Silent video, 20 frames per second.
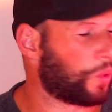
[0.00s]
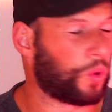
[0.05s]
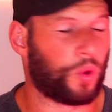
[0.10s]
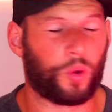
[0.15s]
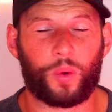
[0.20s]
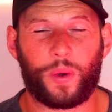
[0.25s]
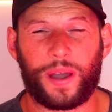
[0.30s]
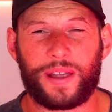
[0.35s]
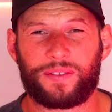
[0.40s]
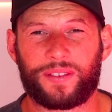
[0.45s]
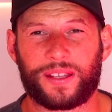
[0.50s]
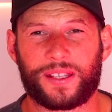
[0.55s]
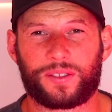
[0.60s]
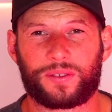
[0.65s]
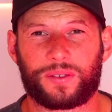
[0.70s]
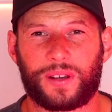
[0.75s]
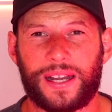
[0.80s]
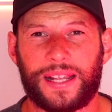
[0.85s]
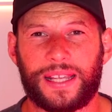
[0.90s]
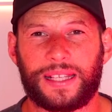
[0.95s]
all
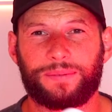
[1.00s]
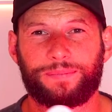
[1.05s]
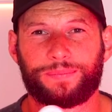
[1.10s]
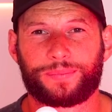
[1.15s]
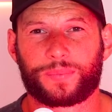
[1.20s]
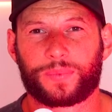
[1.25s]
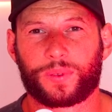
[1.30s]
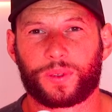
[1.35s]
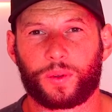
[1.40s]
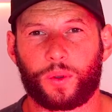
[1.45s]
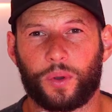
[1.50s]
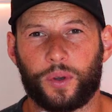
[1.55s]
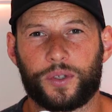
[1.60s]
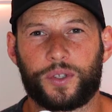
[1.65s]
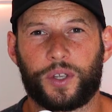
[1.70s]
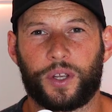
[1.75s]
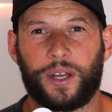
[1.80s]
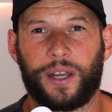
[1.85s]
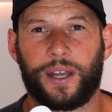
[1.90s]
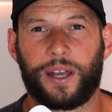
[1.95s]
wavelengths running, or
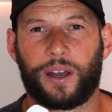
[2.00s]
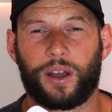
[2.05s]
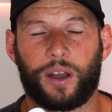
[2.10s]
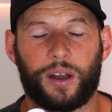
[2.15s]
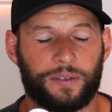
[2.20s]
turning it